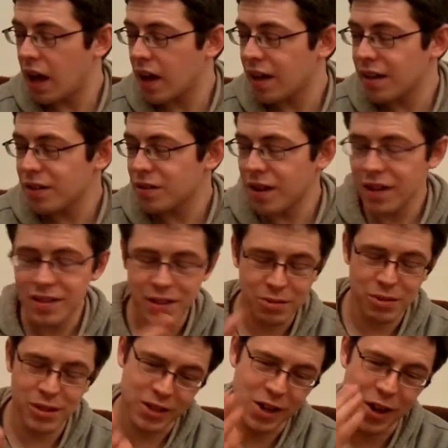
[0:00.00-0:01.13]
And as I
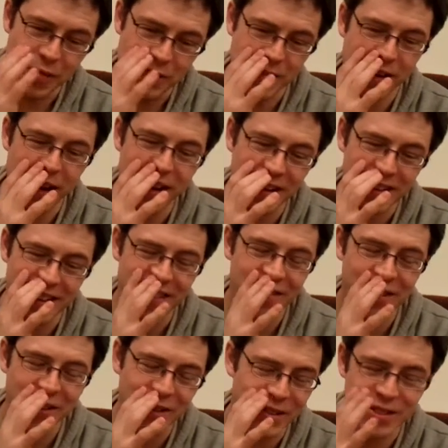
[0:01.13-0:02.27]
was shopping, I came
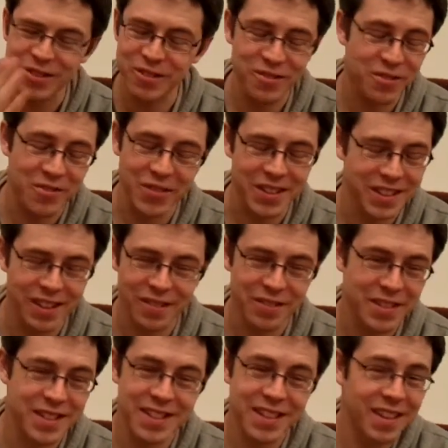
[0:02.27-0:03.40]
across stuff for
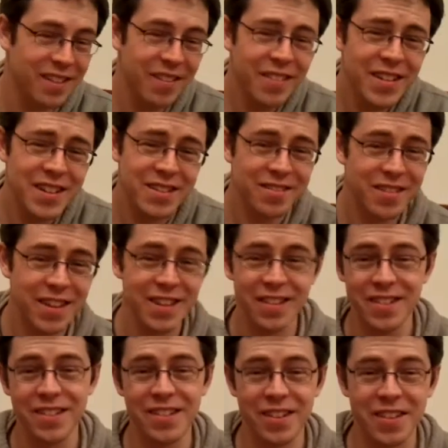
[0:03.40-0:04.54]
myself. It's not always the way you're
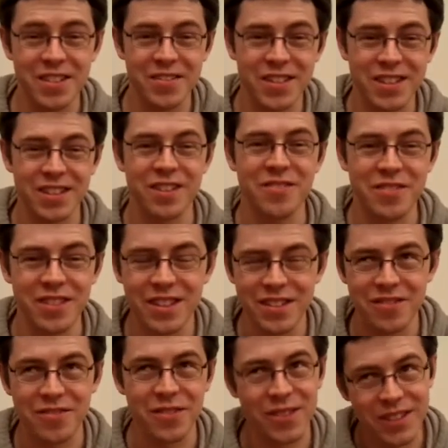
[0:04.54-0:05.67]
doing your Christmas shopping
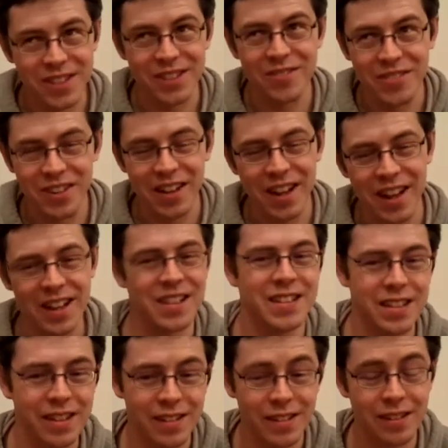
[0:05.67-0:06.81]
for someone else,
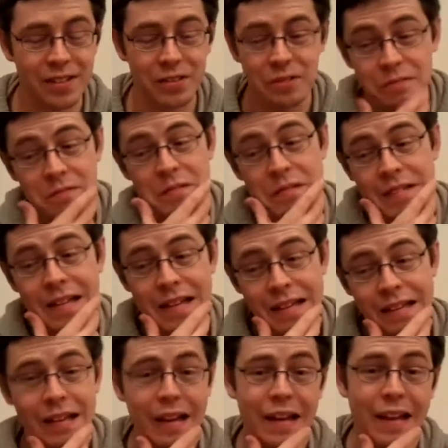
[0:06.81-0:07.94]
and you kind of go,
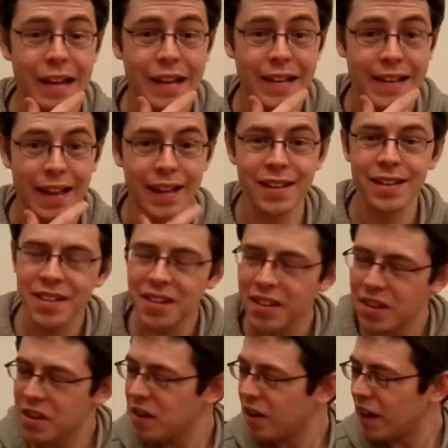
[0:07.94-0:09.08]
kind of like that.
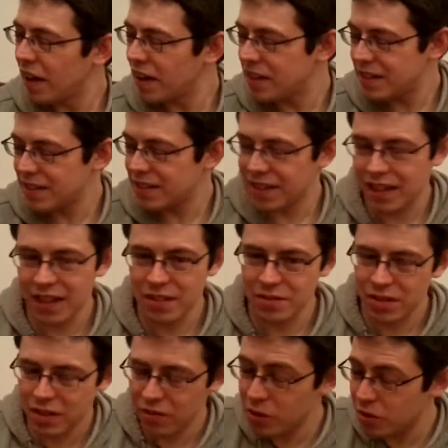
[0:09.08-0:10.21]
And this is the case
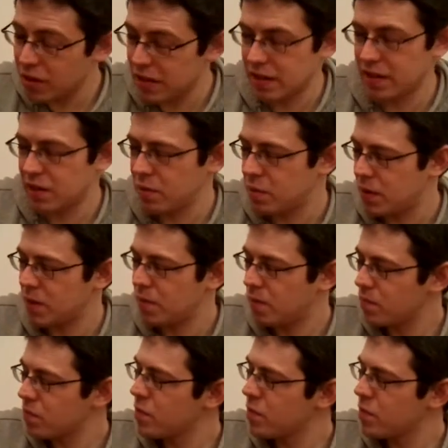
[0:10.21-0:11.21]
with a few of these items.